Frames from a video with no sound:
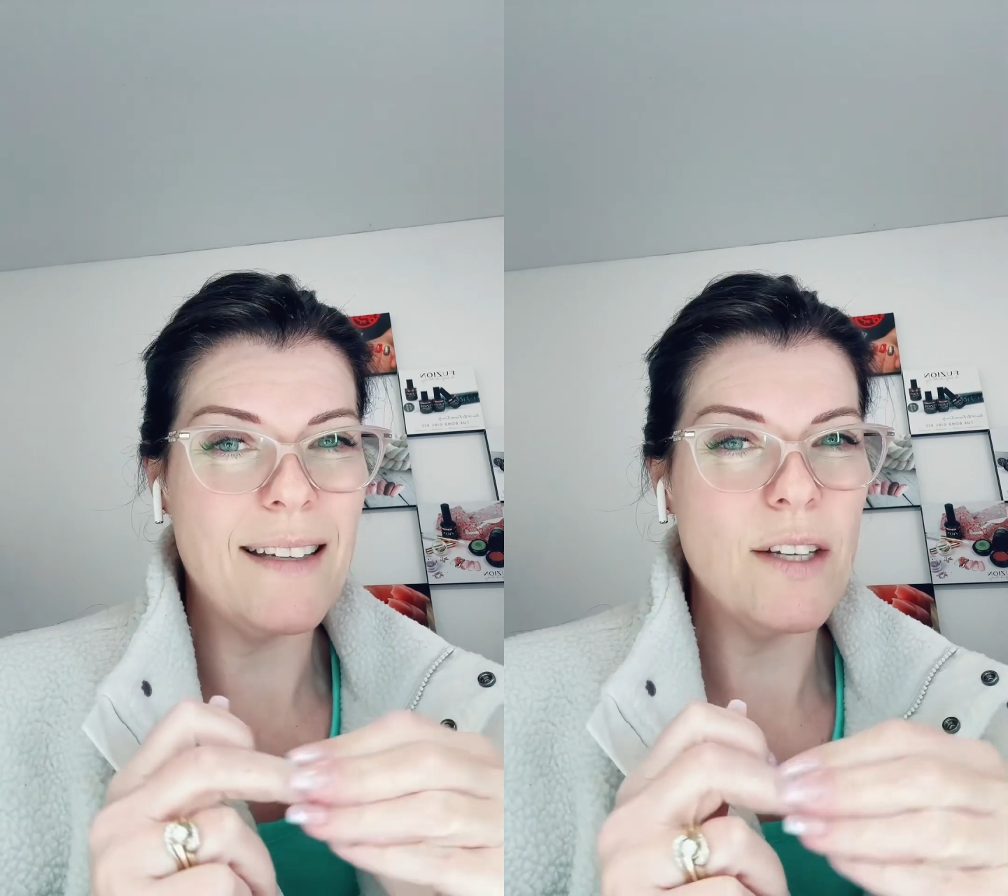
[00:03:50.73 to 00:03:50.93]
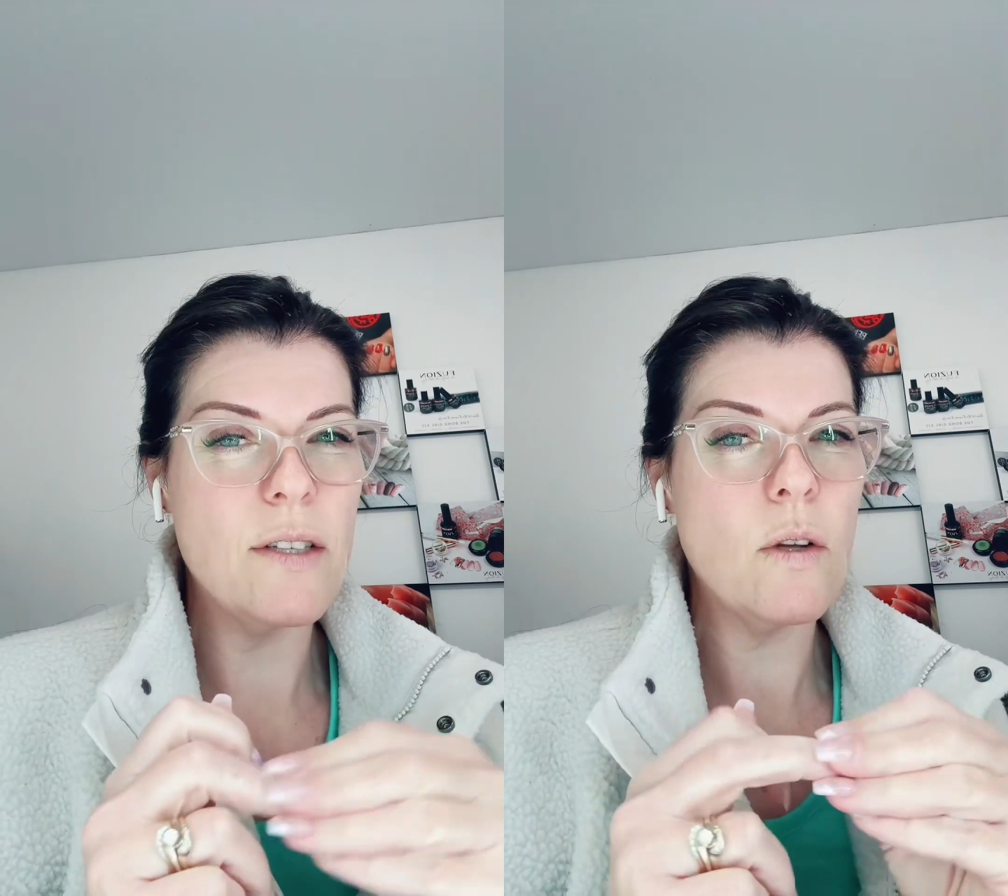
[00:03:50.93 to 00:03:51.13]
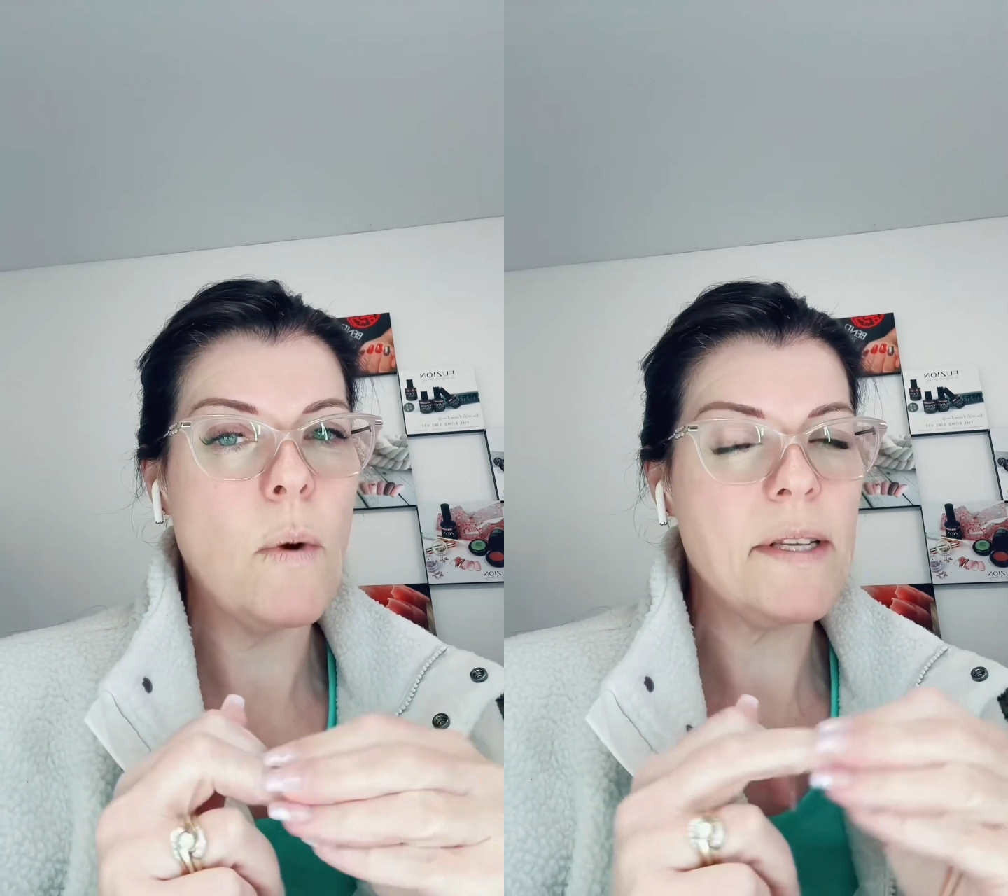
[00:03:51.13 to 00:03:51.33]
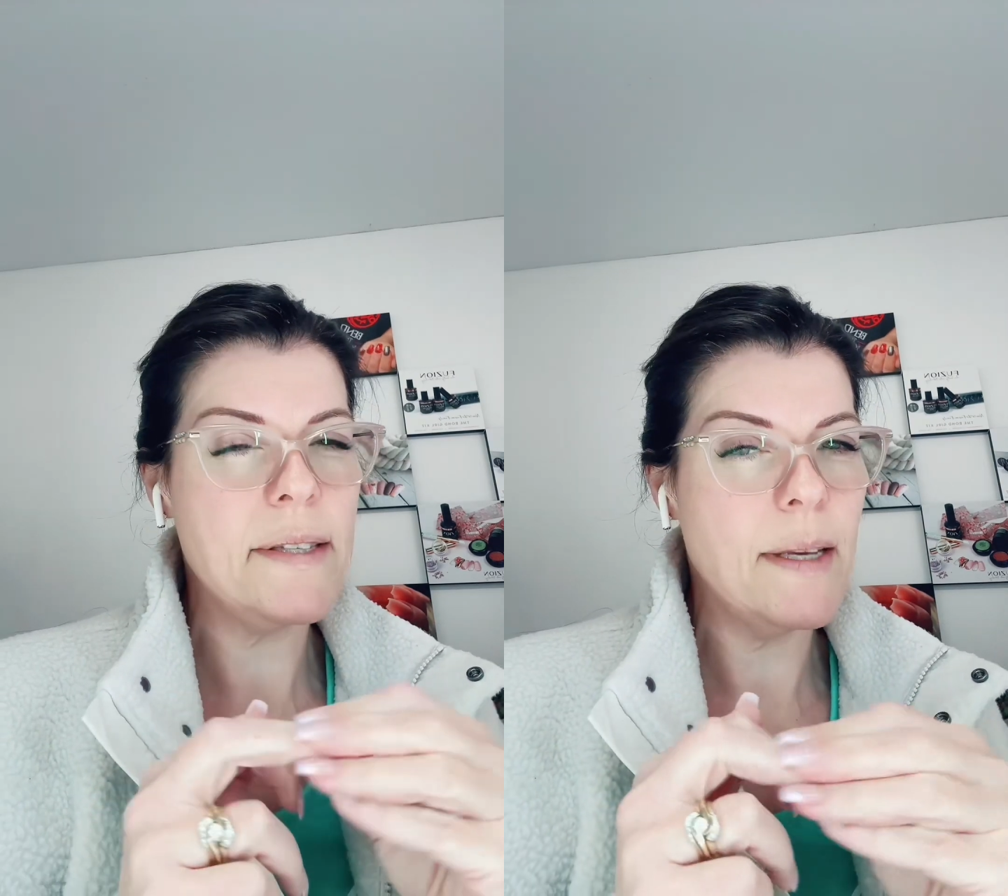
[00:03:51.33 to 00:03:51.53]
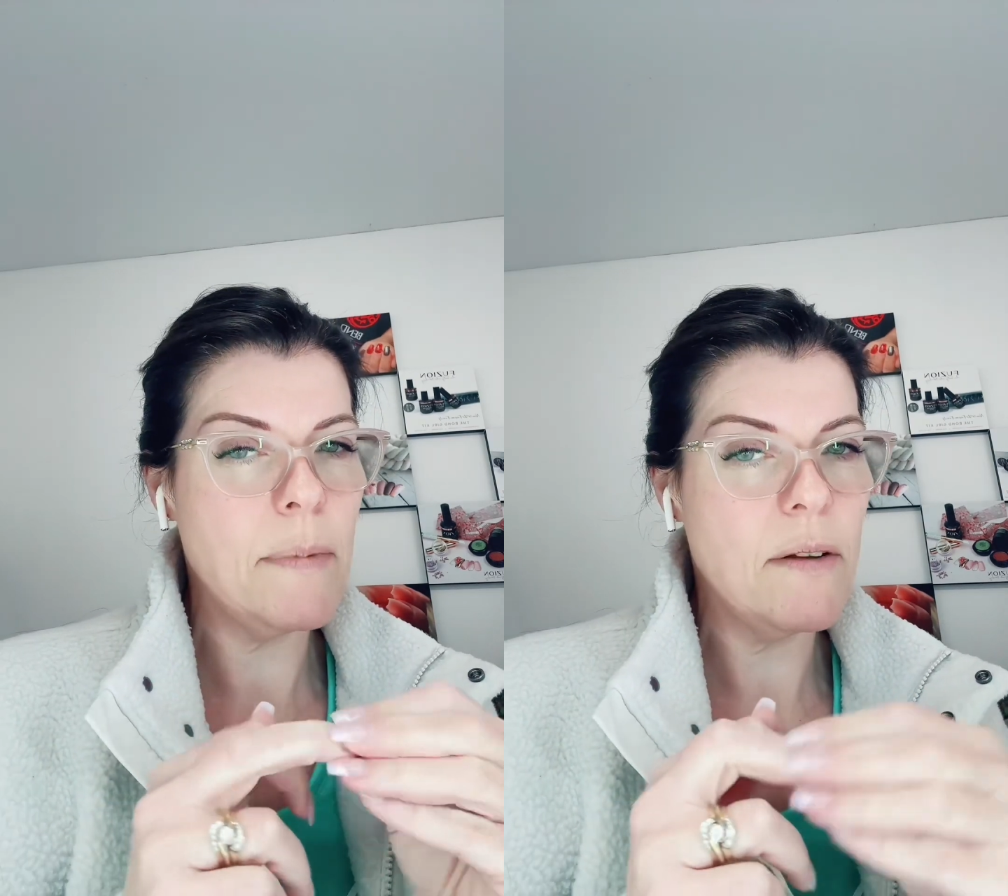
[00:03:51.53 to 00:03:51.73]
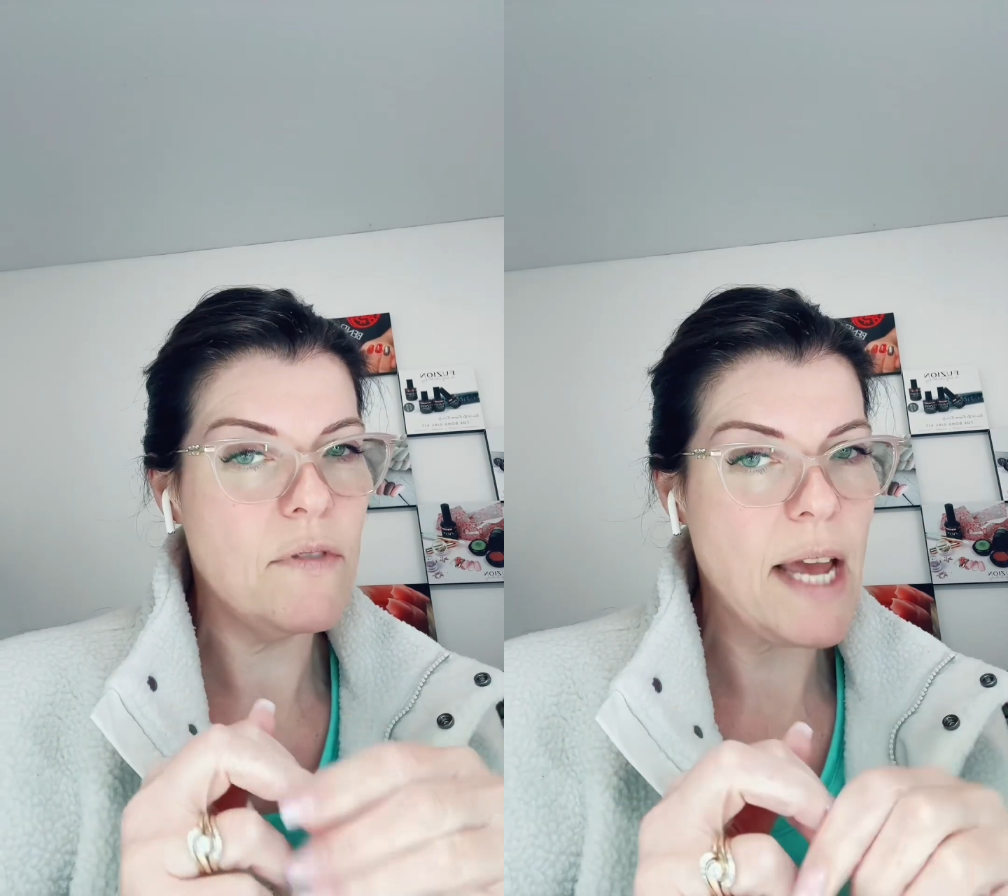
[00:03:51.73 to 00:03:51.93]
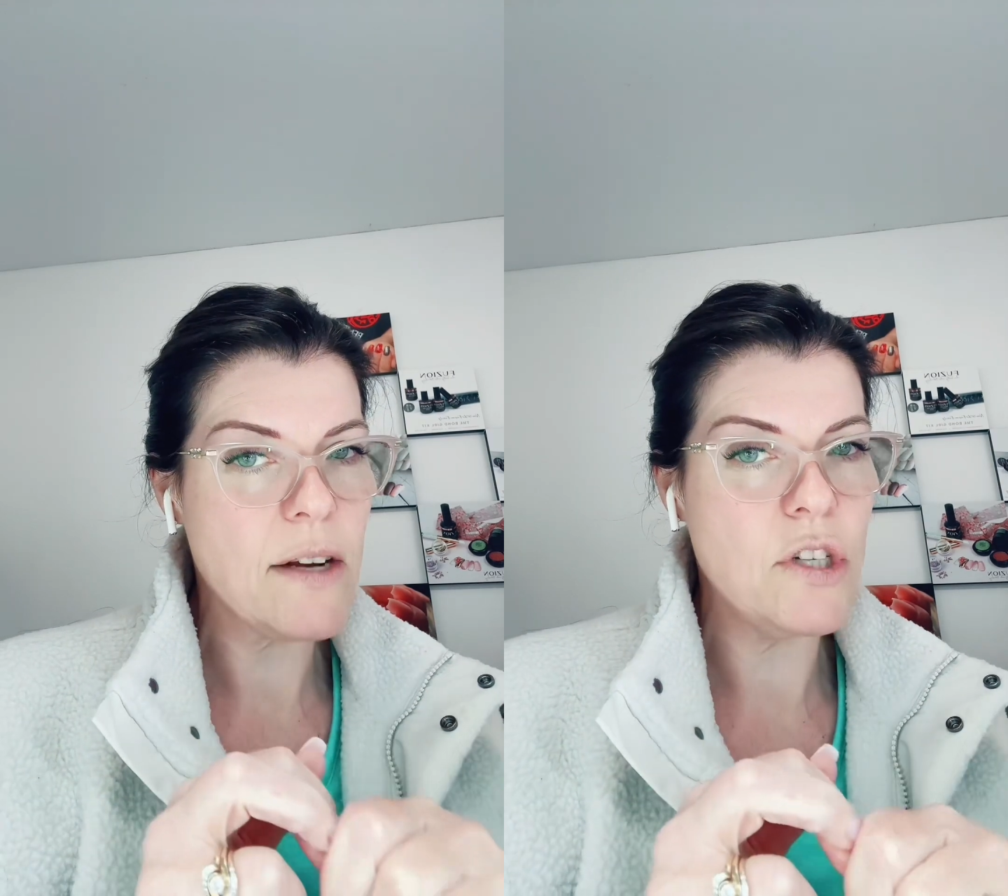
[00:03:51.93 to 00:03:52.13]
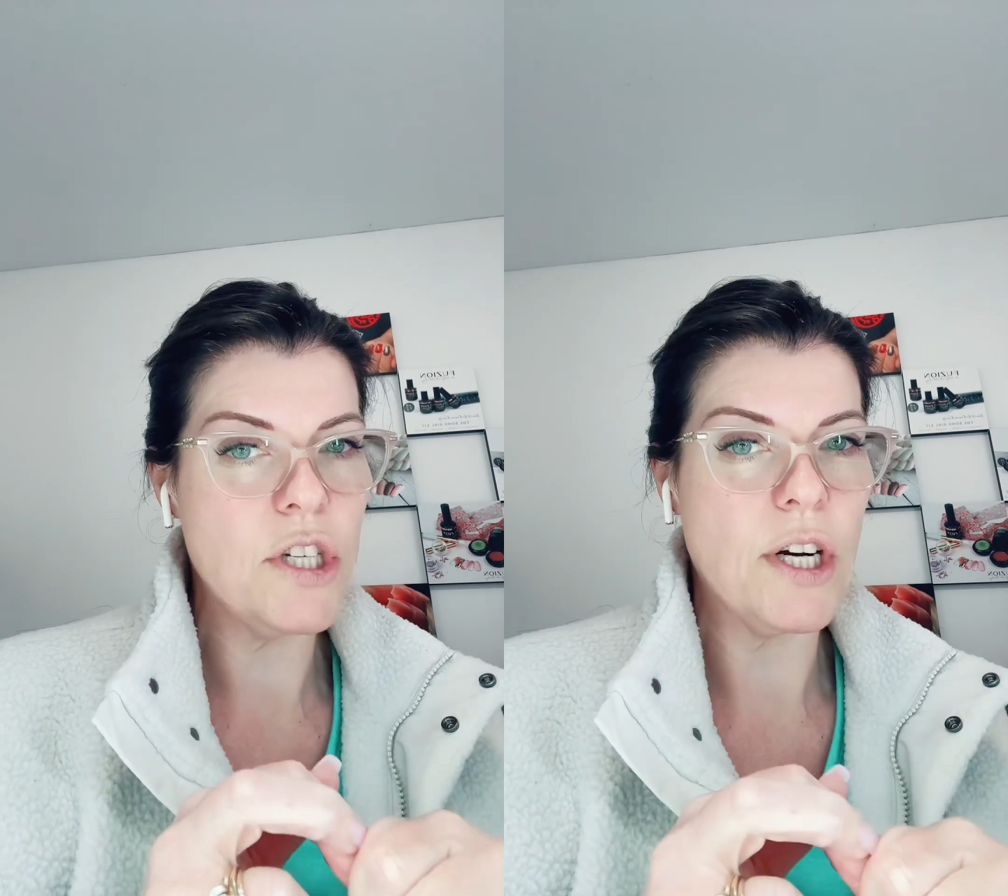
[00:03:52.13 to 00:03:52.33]
You still want to see a bit of
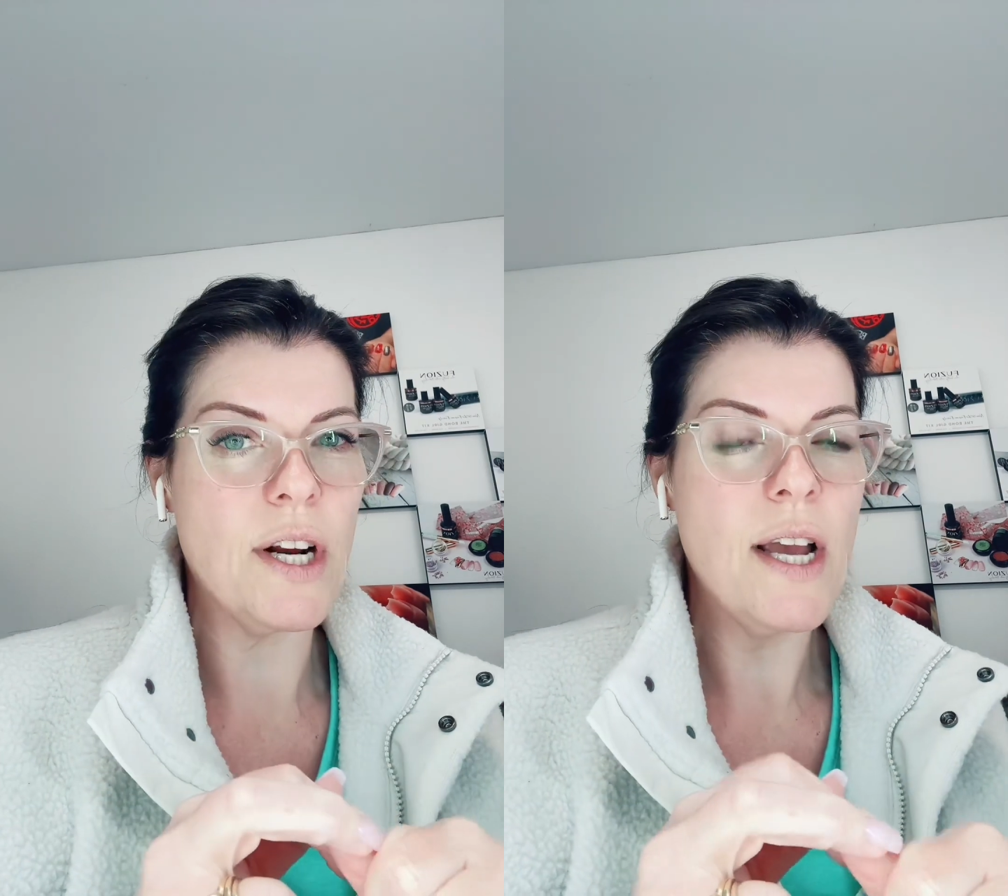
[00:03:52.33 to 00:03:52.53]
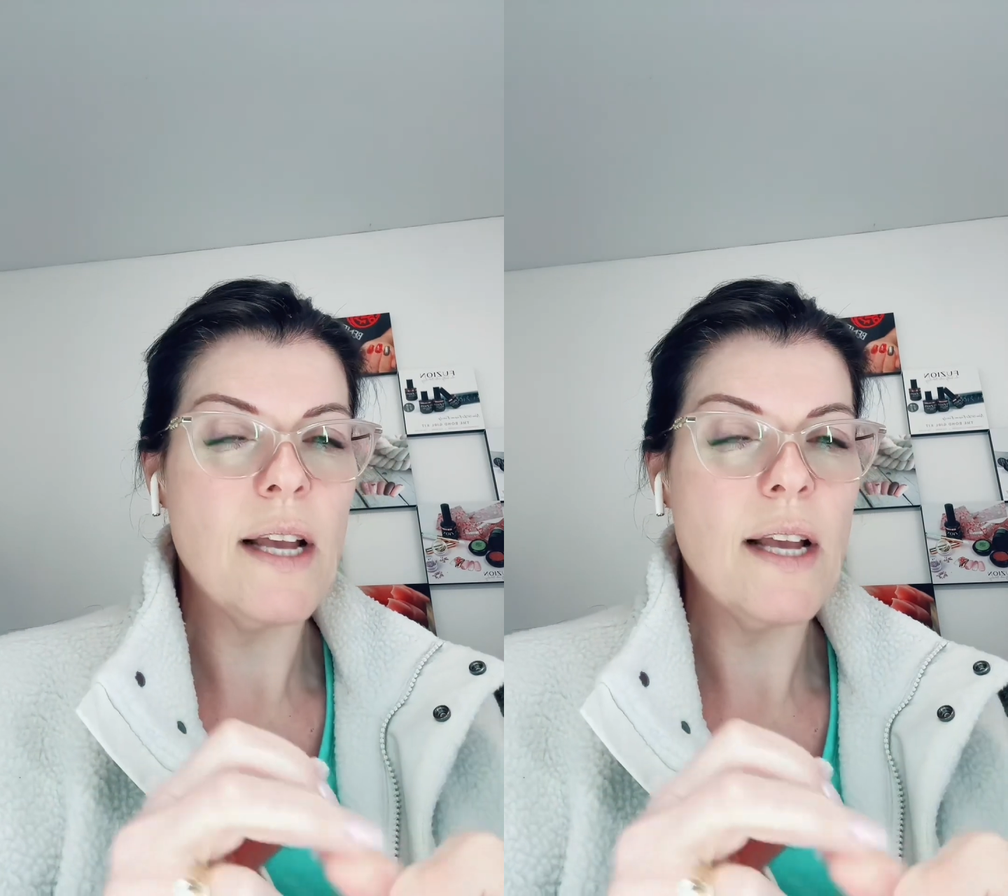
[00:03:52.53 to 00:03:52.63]
texture.